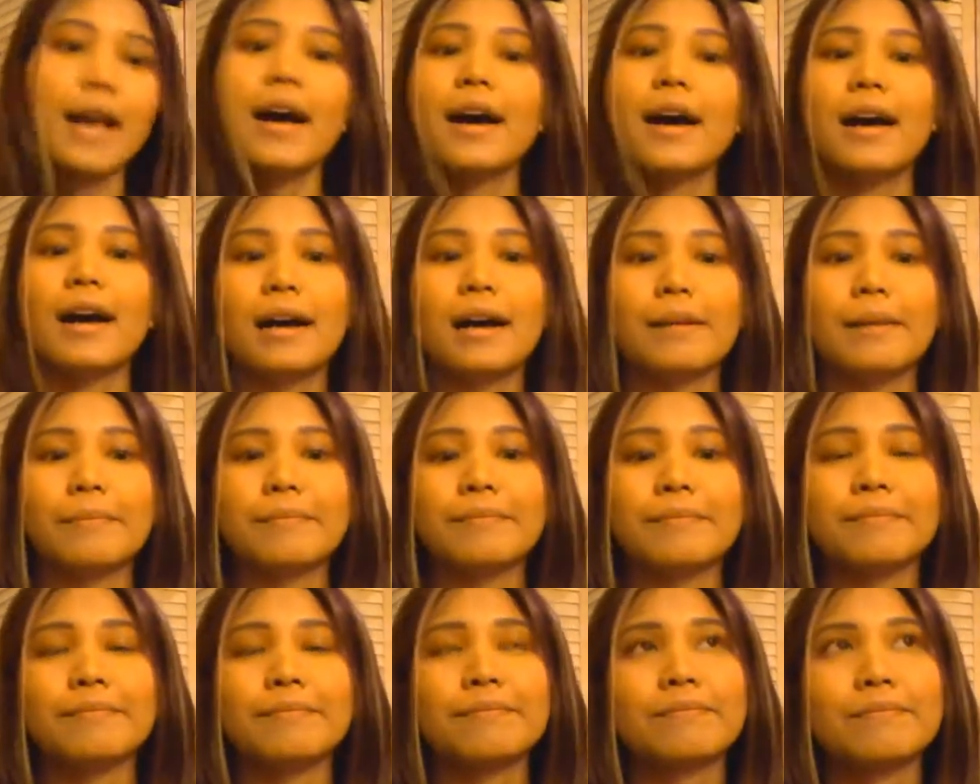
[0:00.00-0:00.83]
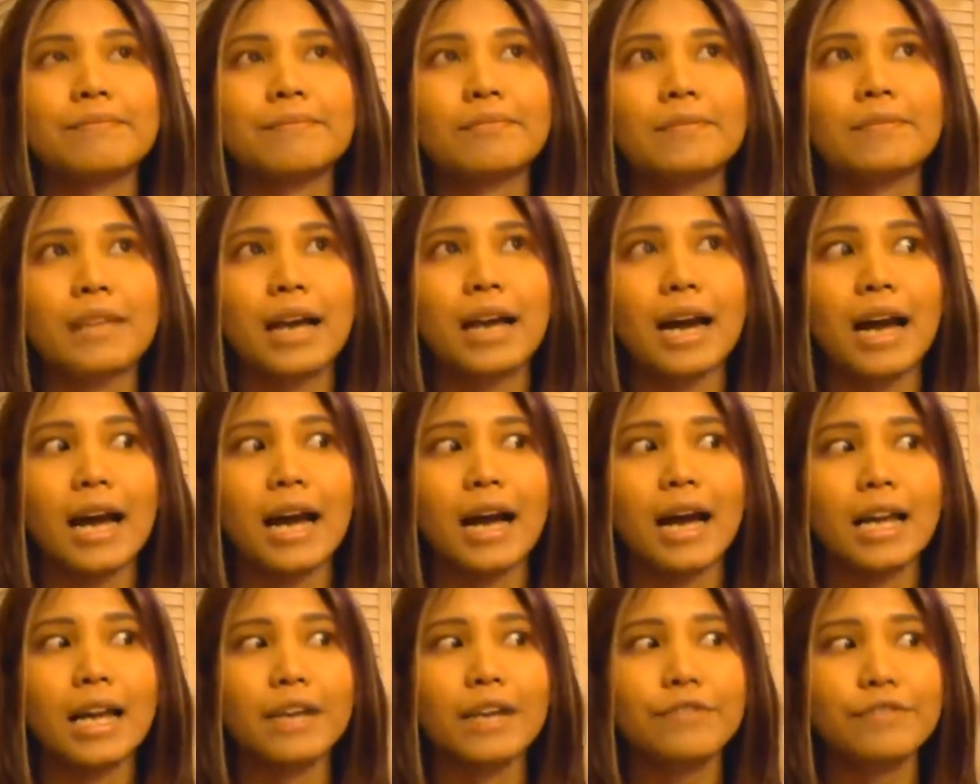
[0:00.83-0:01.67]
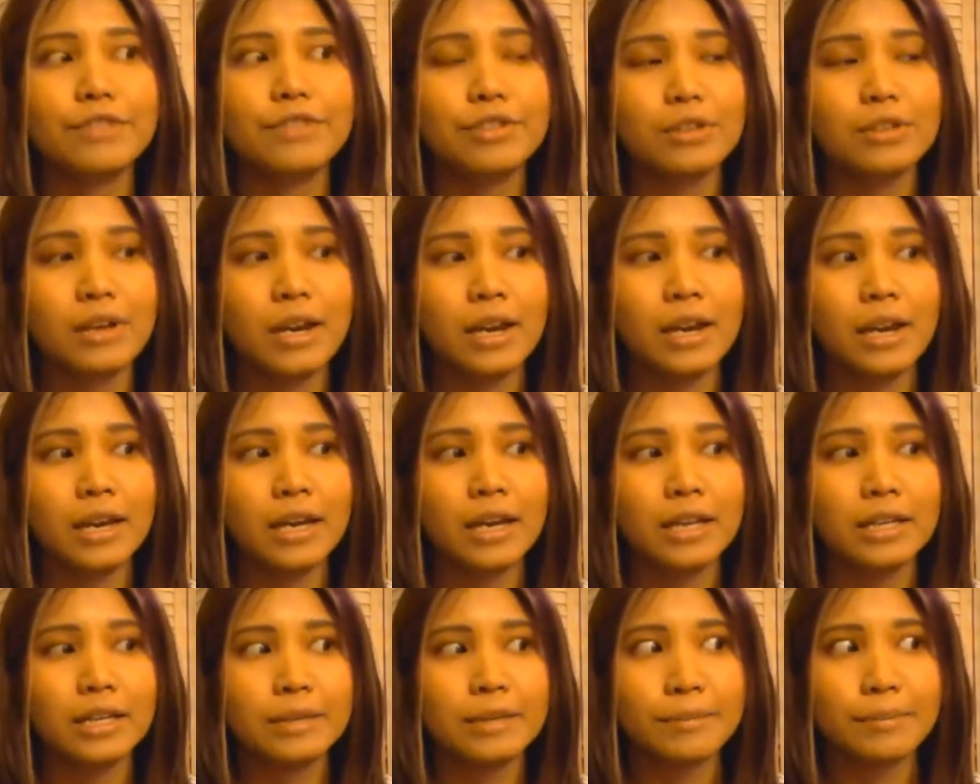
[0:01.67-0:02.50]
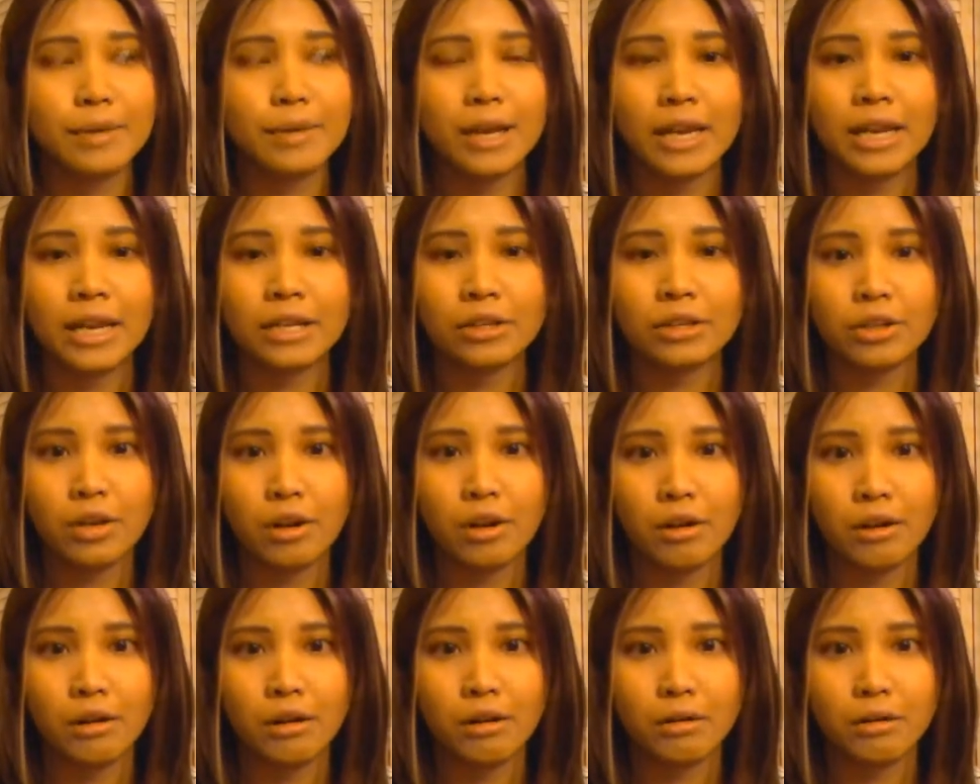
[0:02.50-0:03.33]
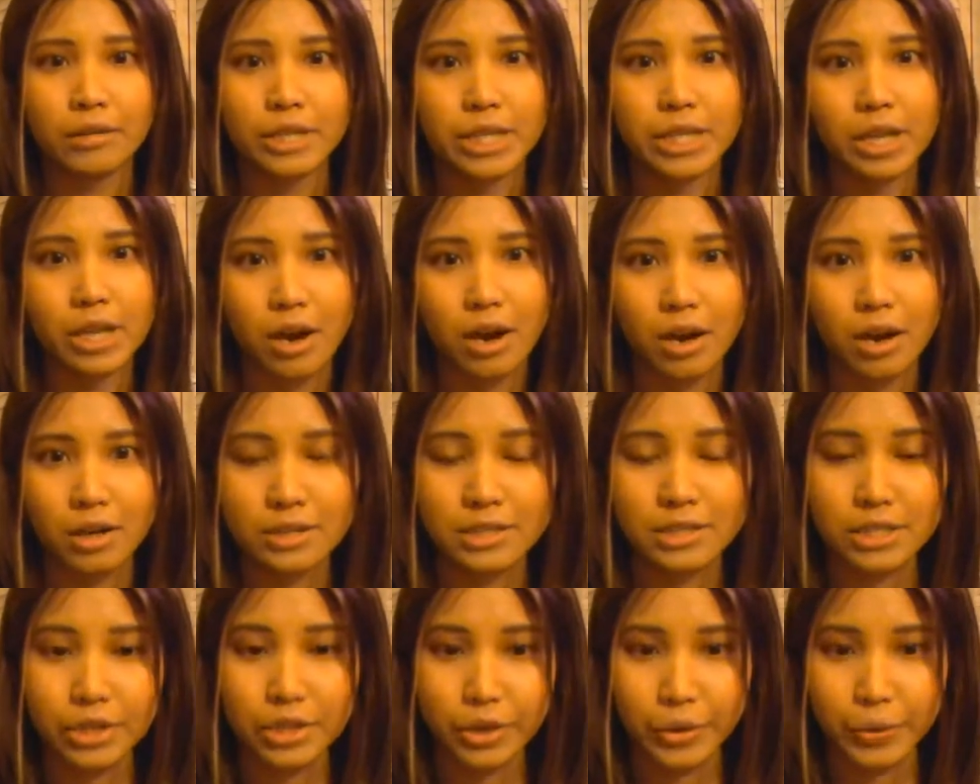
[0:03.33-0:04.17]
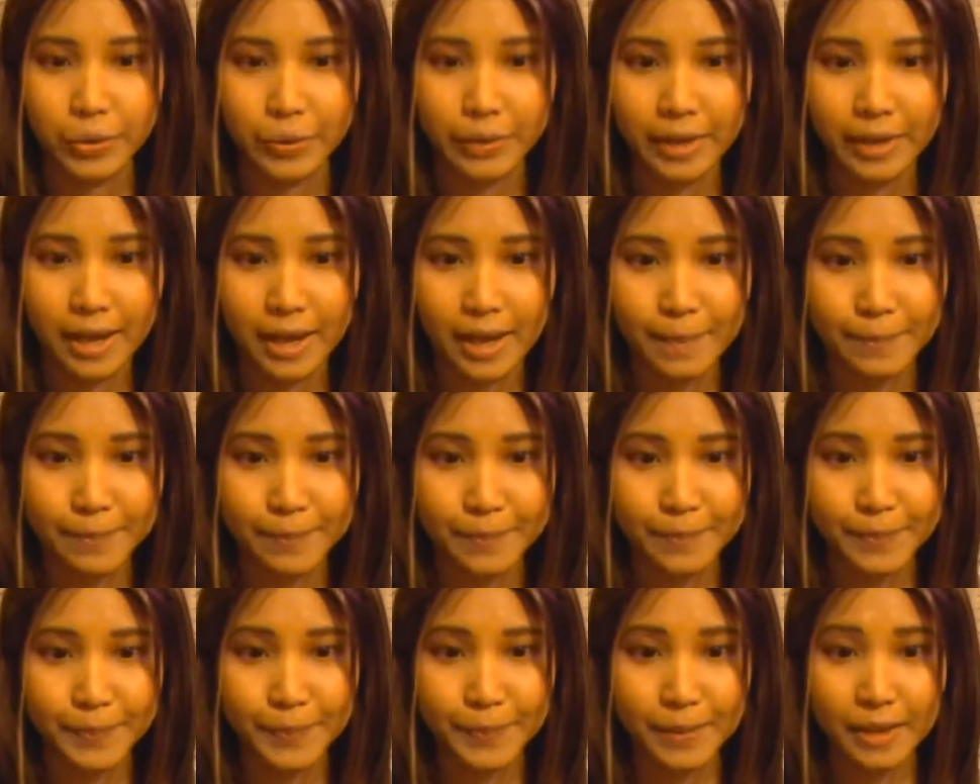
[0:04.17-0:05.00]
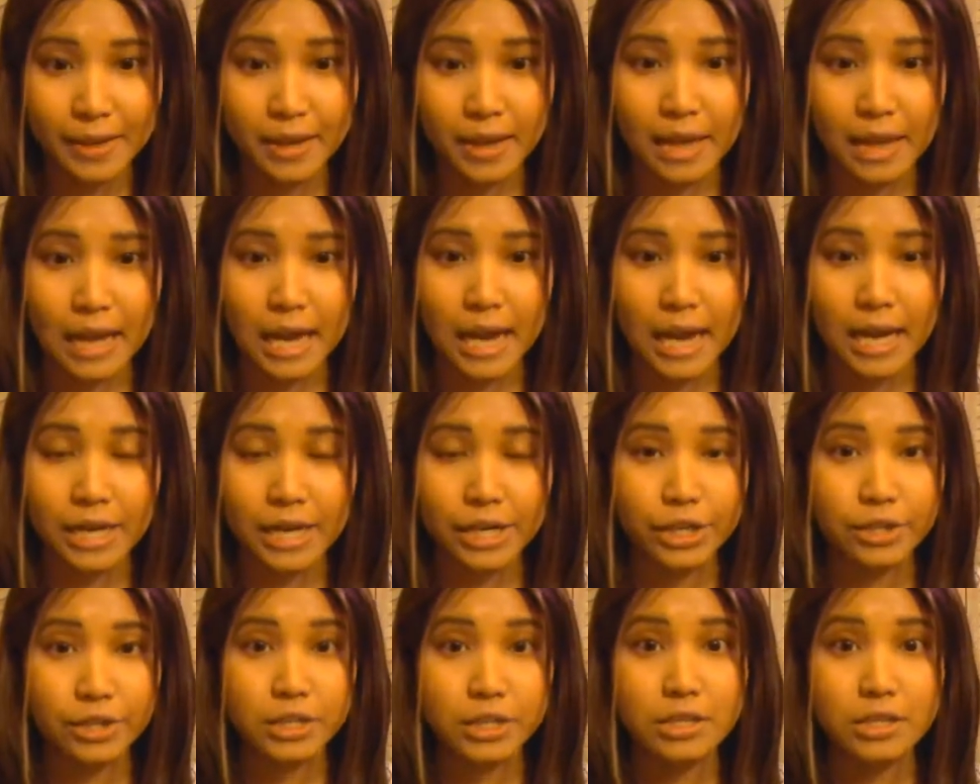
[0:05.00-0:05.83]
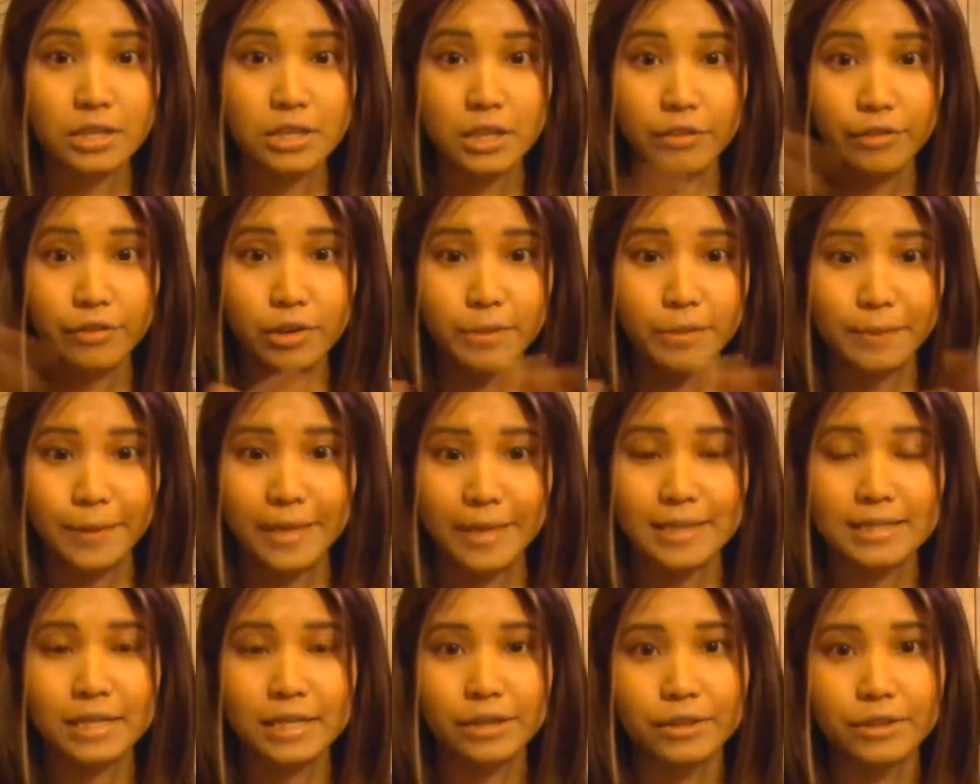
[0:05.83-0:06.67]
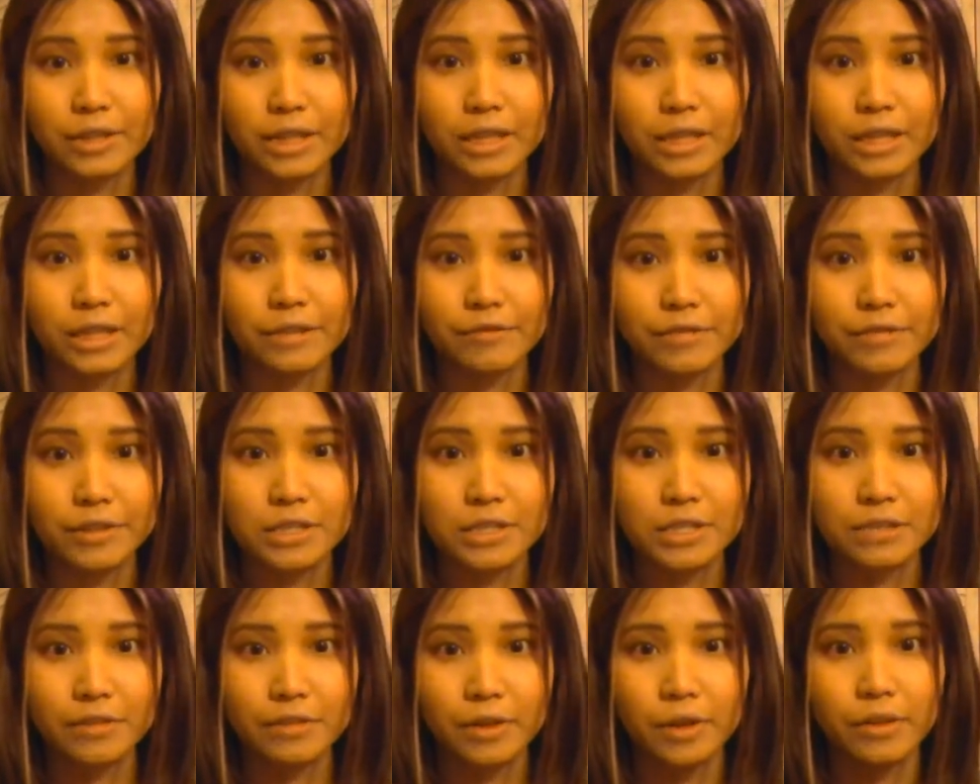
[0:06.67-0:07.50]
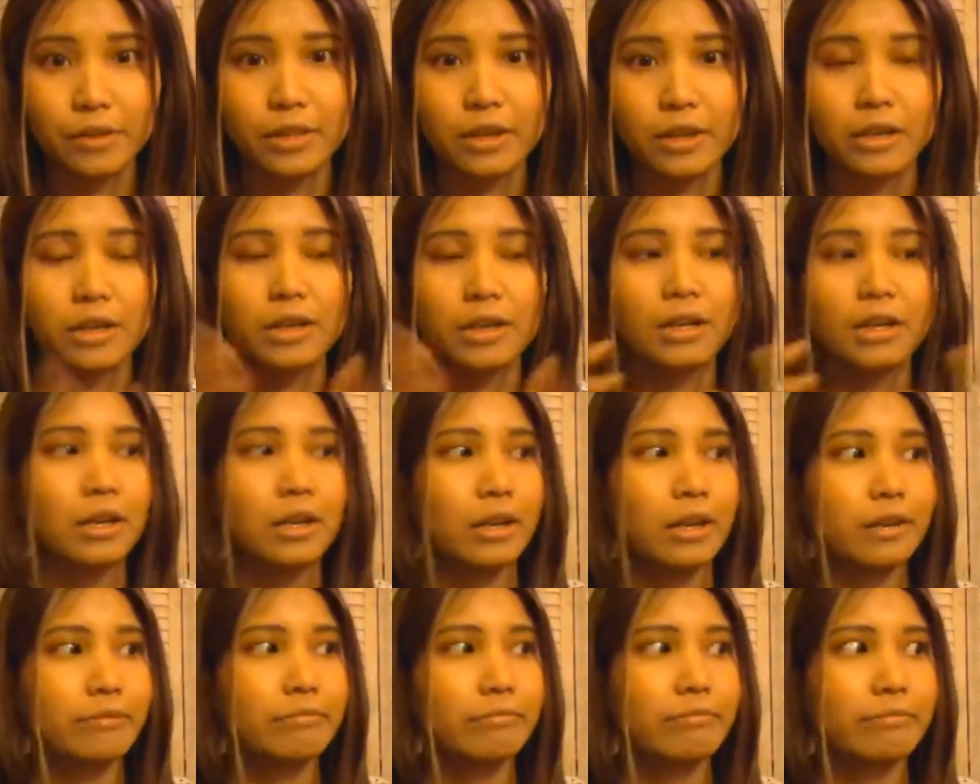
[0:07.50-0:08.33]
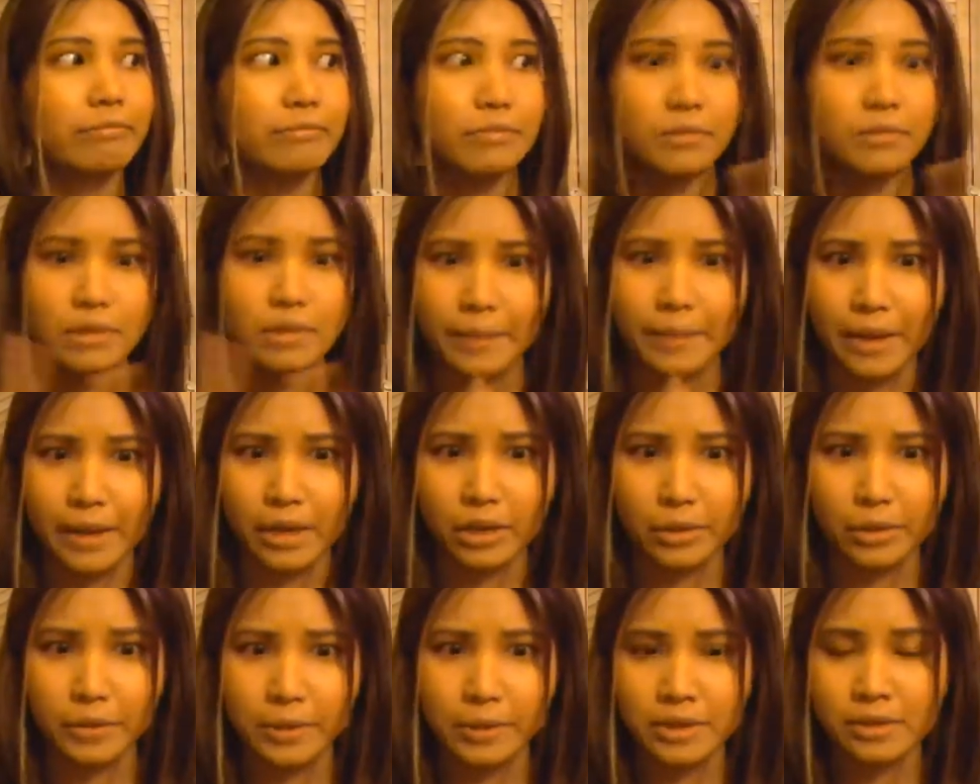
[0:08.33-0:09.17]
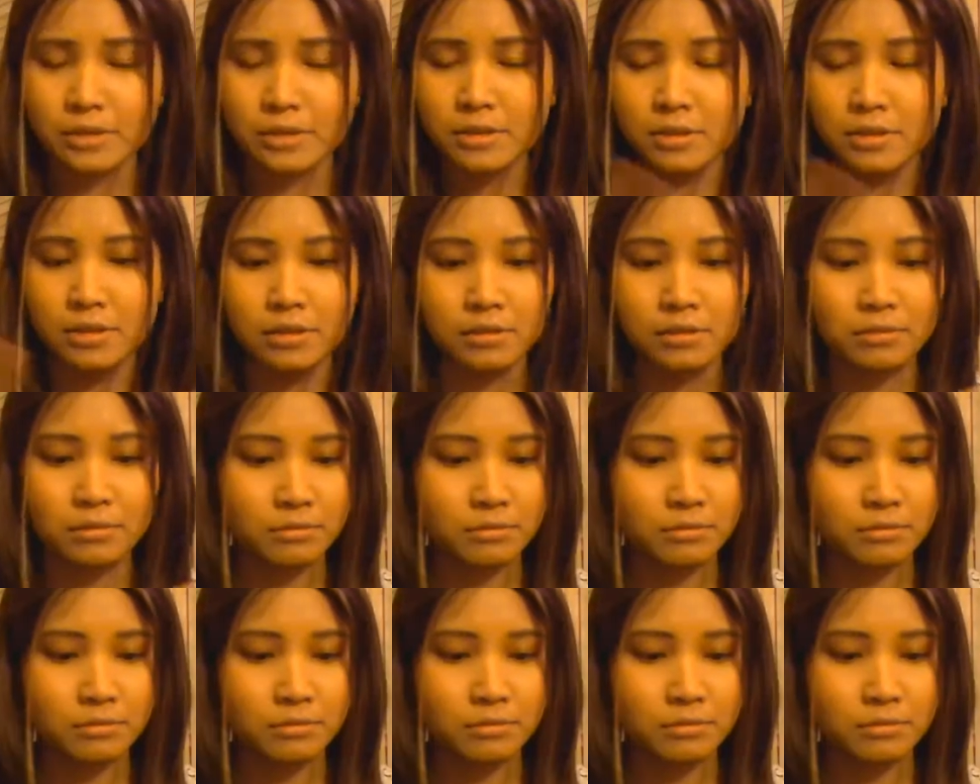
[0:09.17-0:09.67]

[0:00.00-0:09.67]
I've tried a brand called the Arctic Cold Cap. There are several brands out there. First of all, there are the Penguins,